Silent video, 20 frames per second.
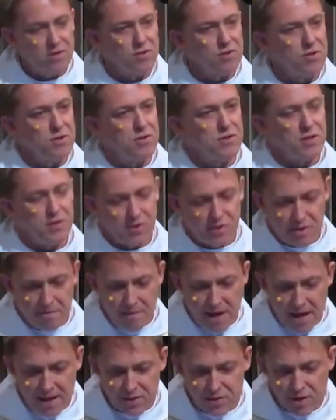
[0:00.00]
introduces
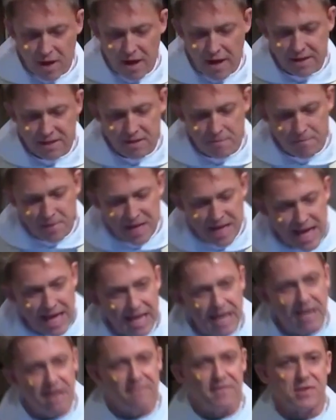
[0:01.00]
the Magi at the
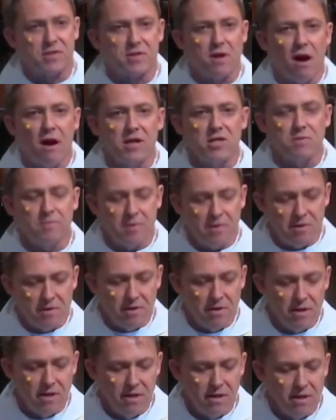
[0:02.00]
beginning of his
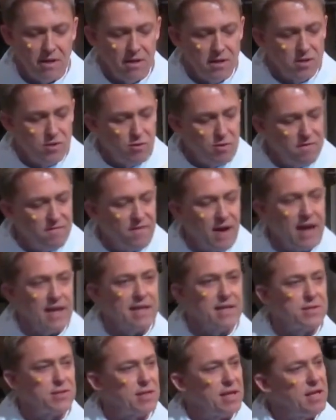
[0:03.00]
gospel to
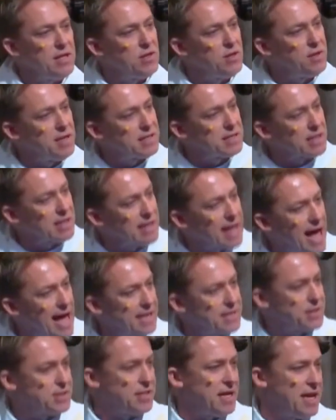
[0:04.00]
invite us into this
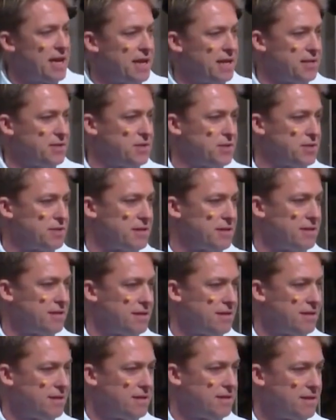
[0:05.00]
last stage
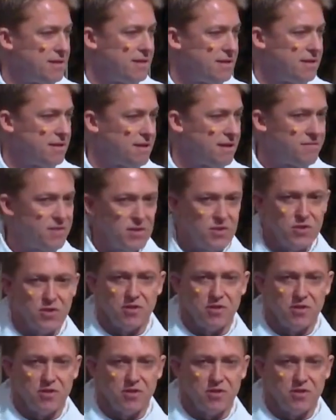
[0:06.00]
of the